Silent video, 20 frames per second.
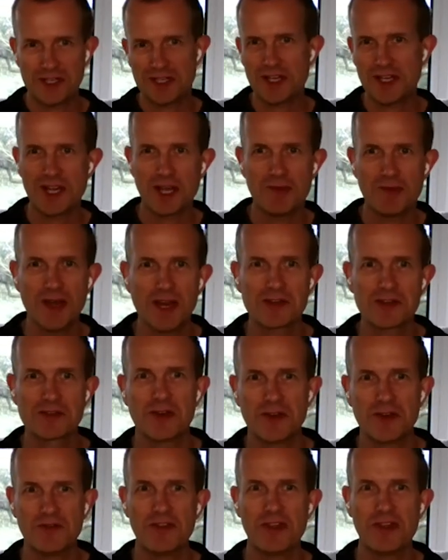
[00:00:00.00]
the fixed
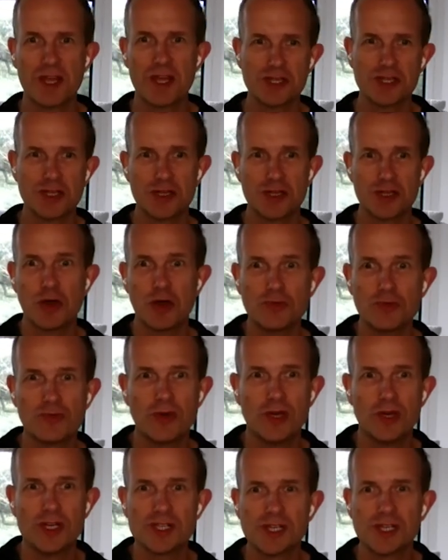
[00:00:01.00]
income electronification
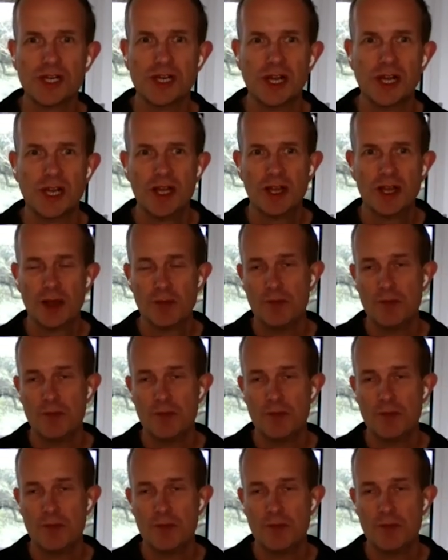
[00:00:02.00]
gold rush,